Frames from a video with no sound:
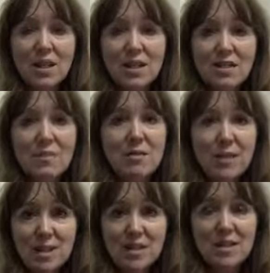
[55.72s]
in as many
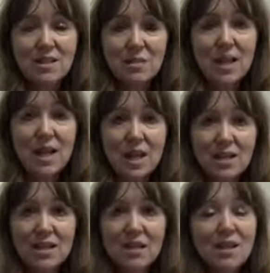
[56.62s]
places as we
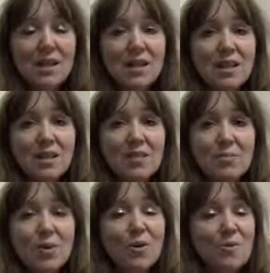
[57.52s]
can. And the
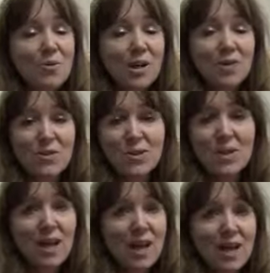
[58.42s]
program directors at
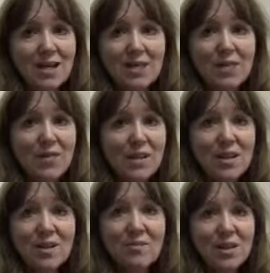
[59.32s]
the annex have
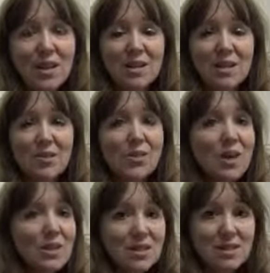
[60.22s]
been
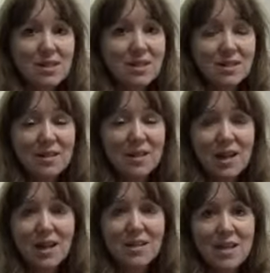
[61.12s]
gracious to
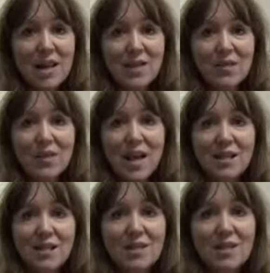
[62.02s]
let us have
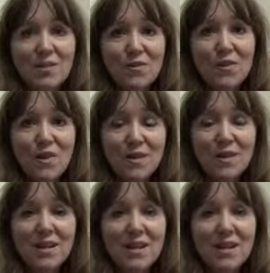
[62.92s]
classes here for